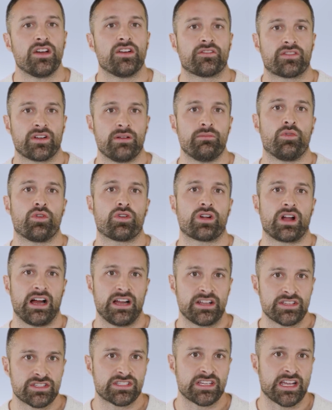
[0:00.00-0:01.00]
from more
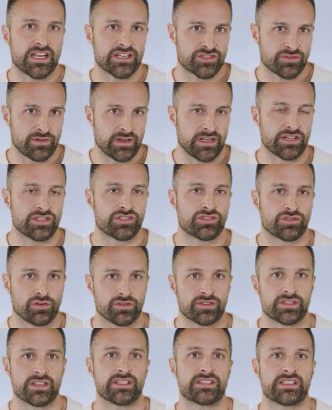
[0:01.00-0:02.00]
unsaturated
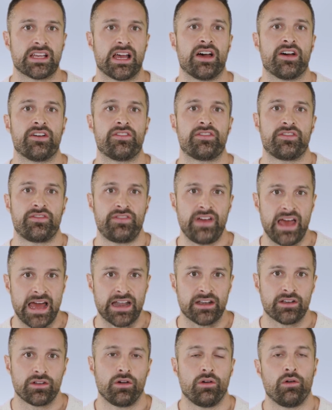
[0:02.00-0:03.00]
sources of
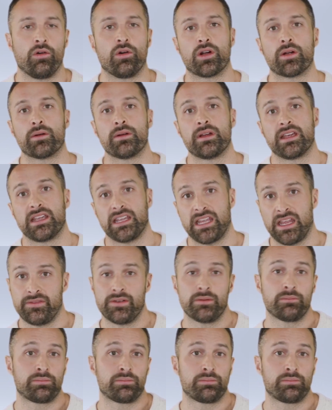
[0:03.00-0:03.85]
fat or even